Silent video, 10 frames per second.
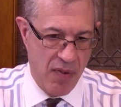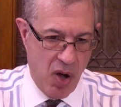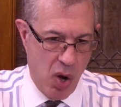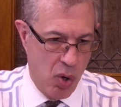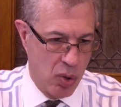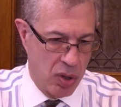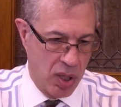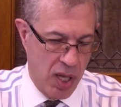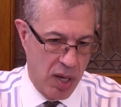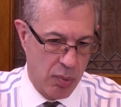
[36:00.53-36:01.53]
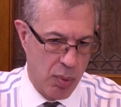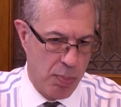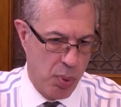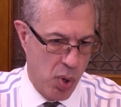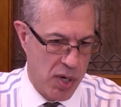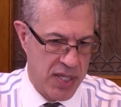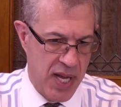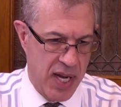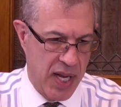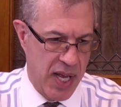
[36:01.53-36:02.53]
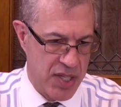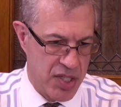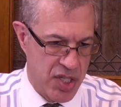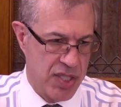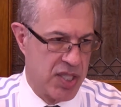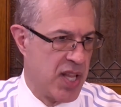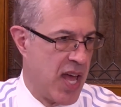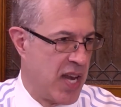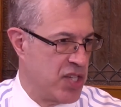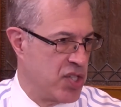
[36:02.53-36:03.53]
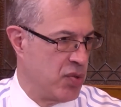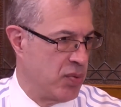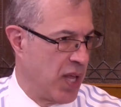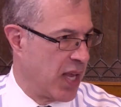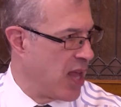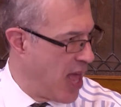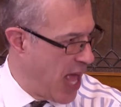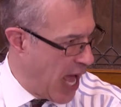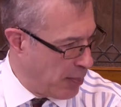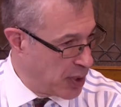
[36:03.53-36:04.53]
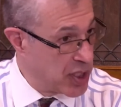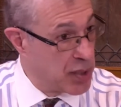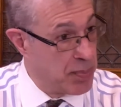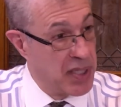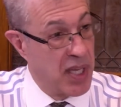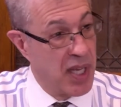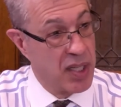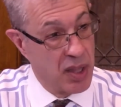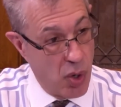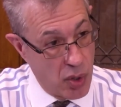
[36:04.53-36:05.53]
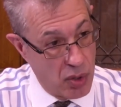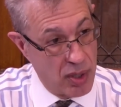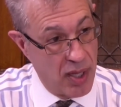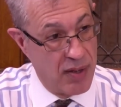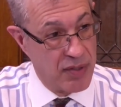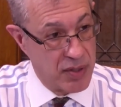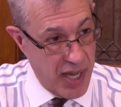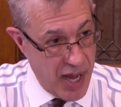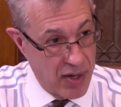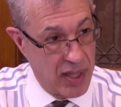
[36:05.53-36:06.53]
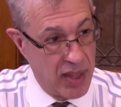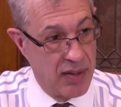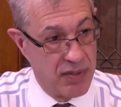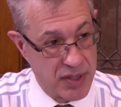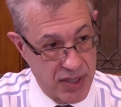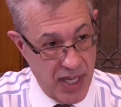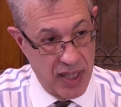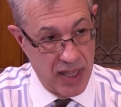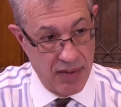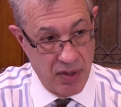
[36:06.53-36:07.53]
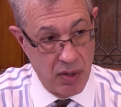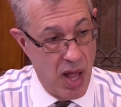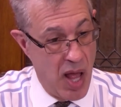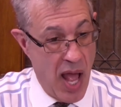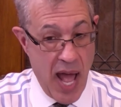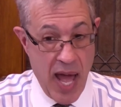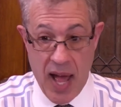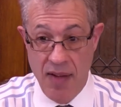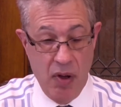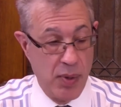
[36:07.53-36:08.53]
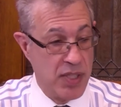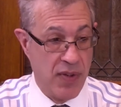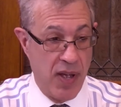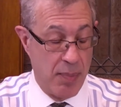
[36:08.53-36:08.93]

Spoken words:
a whole report dedicated just to that issue, like how much is spent on a local level, county level, state level. And I've always found